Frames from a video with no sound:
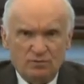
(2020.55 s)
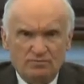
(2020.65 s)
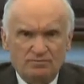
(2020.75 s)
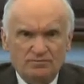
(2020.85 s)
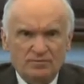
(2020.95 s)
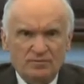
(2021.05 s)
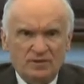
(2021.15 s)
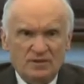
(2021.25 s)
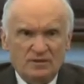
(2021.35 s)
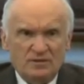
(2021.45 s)
they can
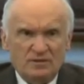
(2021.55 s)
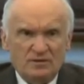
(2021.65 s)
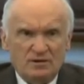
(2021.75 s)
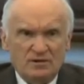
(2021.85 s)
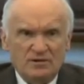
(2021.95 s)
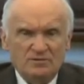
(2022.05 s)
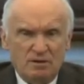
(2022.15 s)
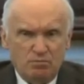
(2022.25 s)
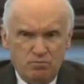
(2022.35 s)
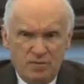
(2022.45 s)
cheat on someone,
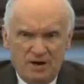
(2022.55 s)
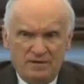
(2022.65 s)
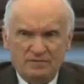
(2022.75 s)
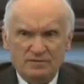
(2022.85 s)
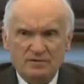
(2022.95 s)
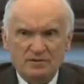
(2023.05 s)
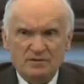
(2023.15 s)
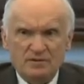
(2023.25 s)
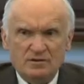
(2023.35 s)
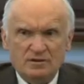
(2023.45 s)
they can
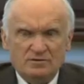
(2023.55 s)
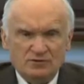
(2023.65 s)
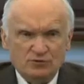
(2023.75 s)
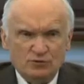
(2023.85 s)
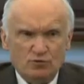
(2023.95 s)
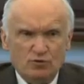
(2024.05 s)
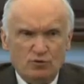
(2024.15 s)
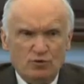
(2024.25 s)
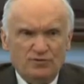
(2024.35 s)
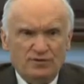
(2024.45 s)
steal
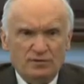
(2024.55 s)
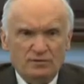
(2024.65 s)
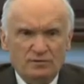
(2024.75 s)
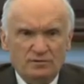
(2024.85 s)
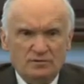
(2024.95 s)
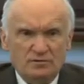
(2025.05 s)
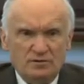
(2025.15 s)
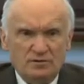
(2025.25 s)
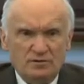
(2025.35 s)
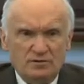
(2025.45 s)

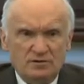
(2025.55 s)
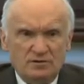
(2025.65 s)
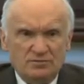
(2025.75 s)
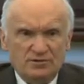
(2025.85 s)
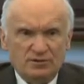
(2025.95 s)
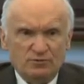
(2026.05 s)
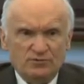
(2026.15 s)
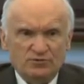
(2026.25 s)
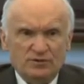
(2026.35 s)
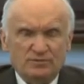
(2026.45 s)
something, then
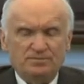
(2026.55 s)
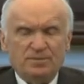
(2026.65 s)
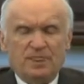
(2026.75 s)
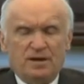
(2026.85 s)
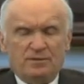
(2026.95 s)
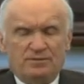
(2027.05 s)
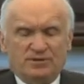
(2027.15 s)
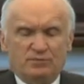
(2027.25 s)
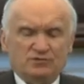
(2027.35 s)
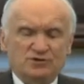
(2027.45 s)
they can
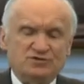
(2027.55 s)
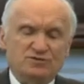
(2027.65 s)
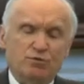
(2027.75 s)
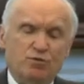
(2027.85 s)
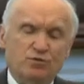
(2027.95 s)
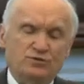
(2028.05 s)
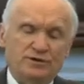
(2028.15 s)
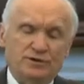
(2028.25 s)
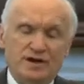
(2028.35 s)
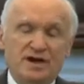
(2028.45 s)
lie,
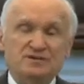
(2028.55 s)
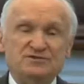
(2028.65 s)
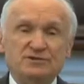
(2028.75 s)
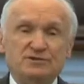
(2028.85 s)
because